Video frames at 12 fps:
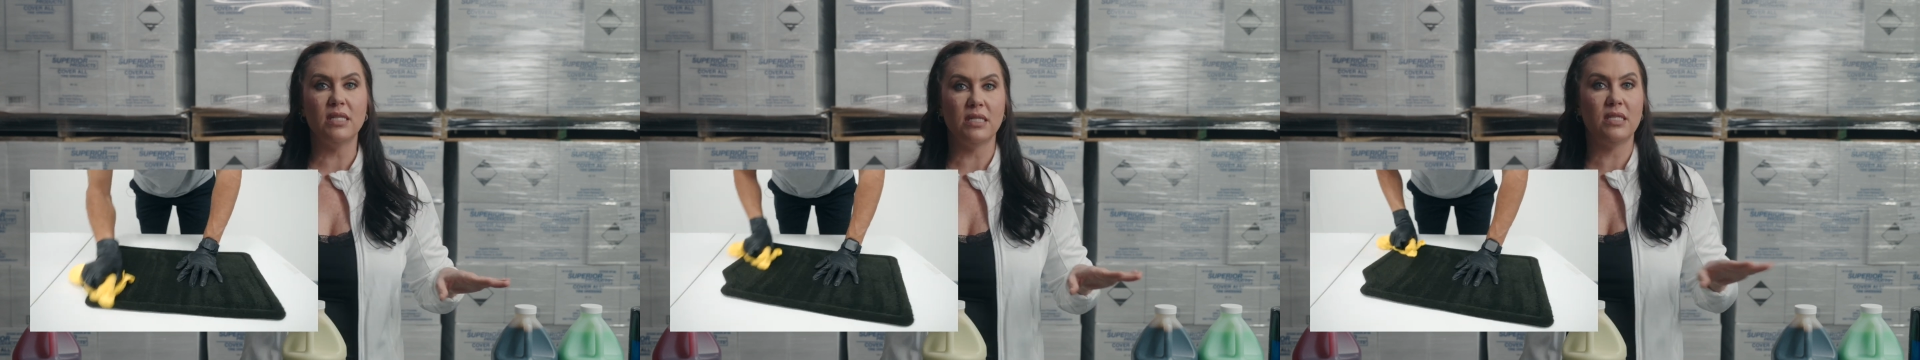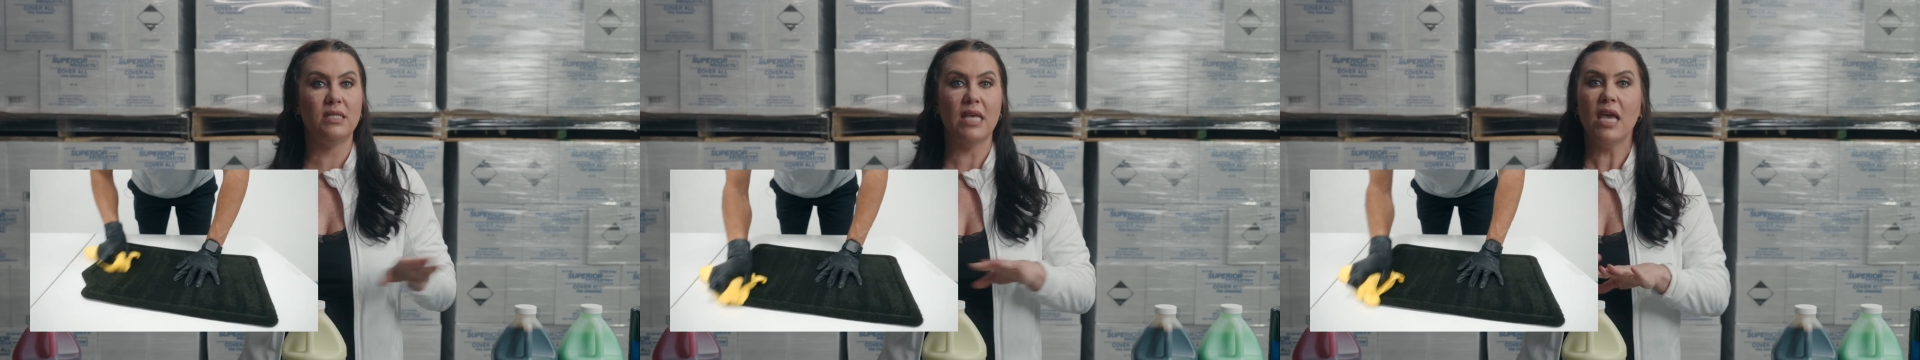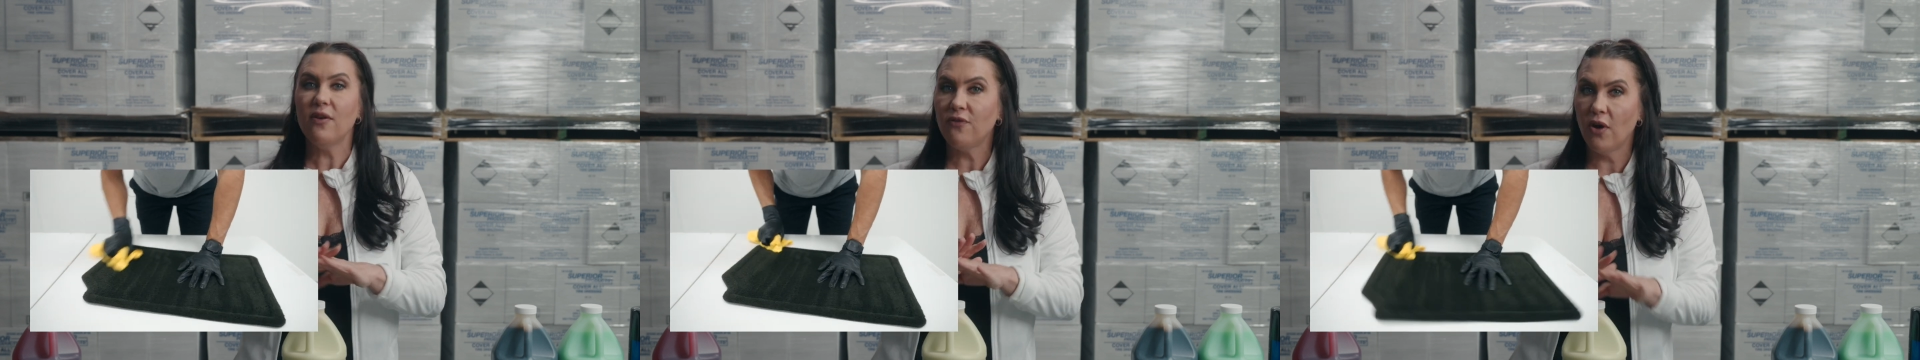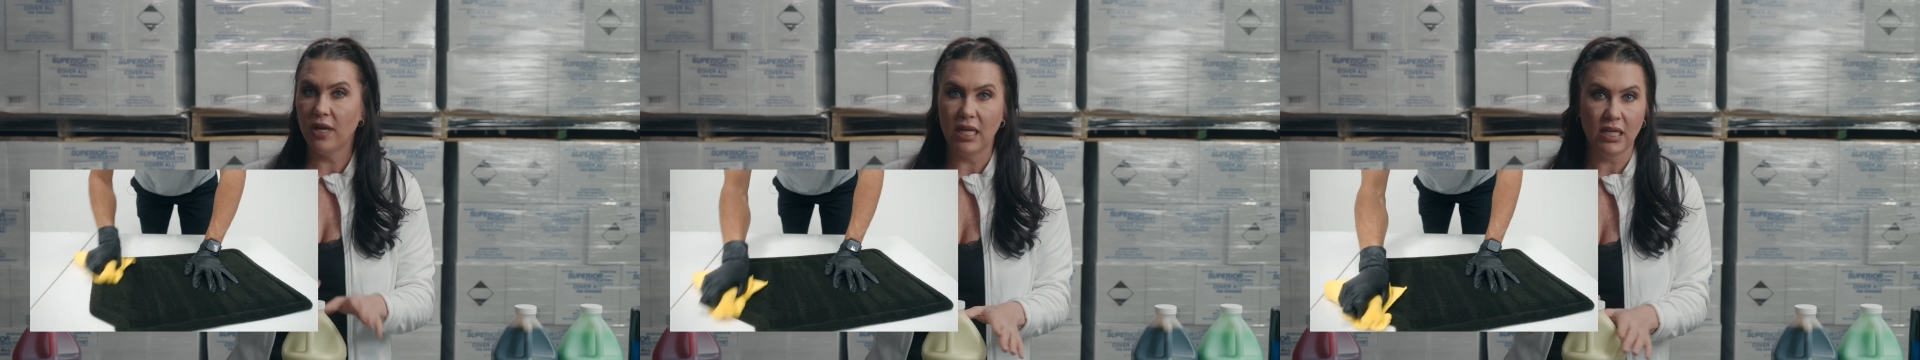It's safe
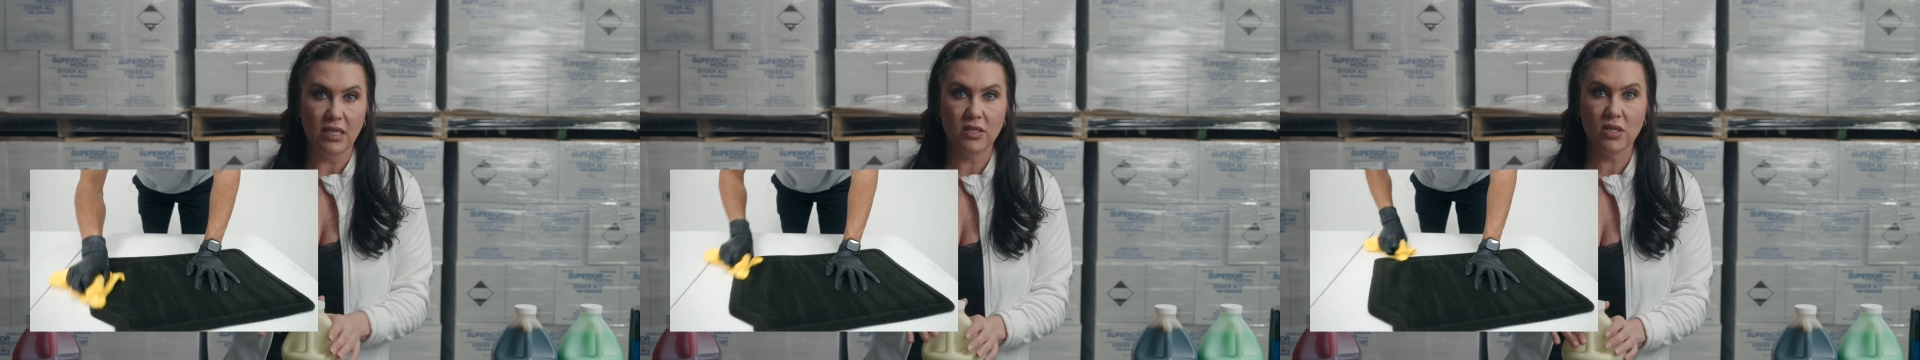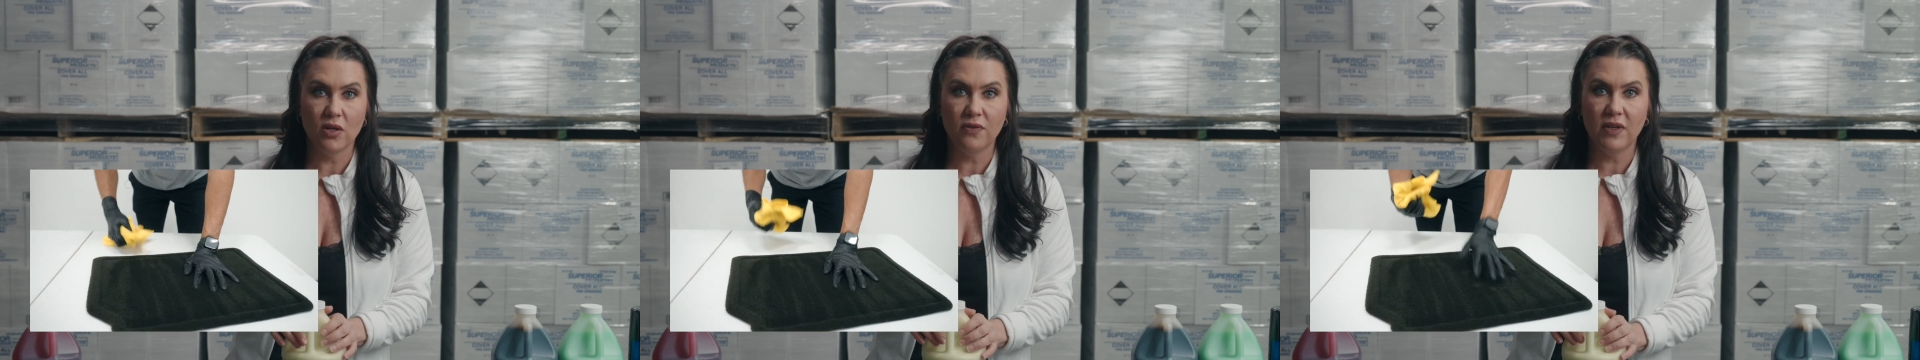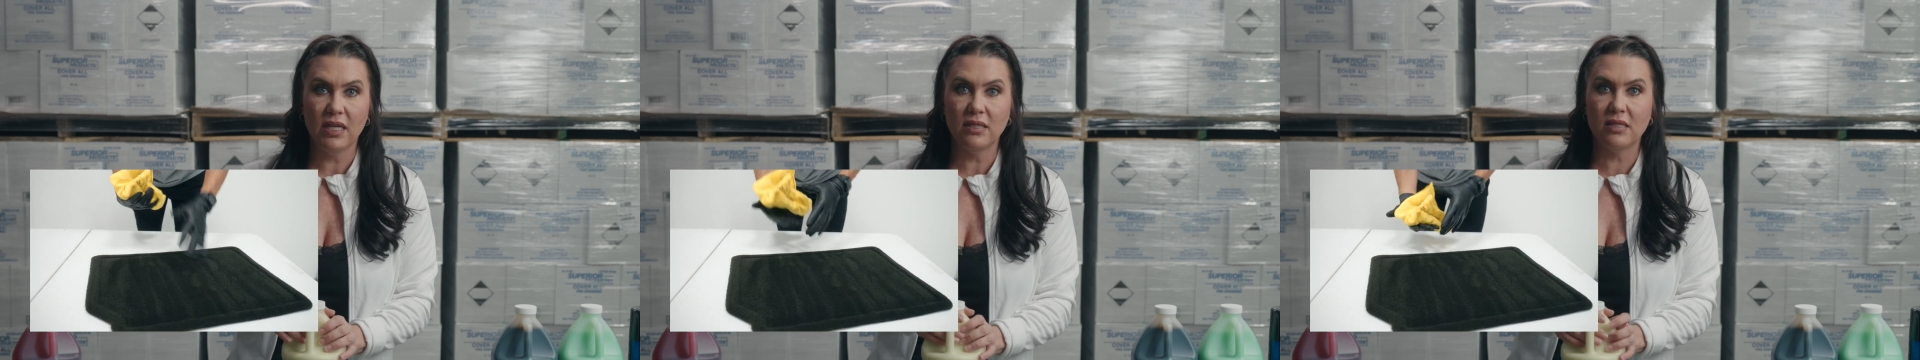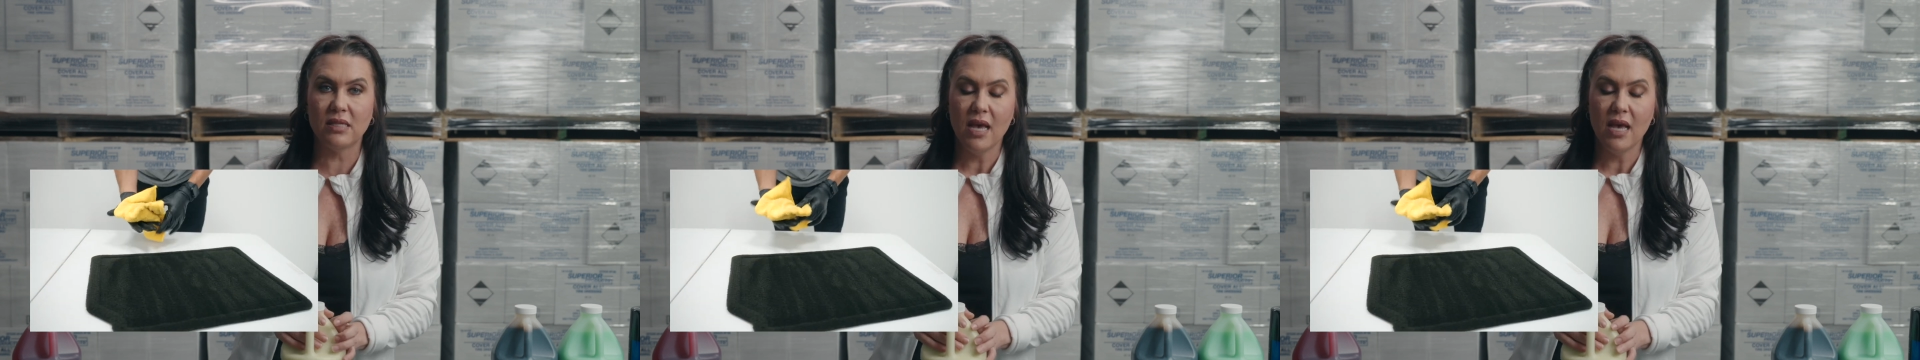on any surface.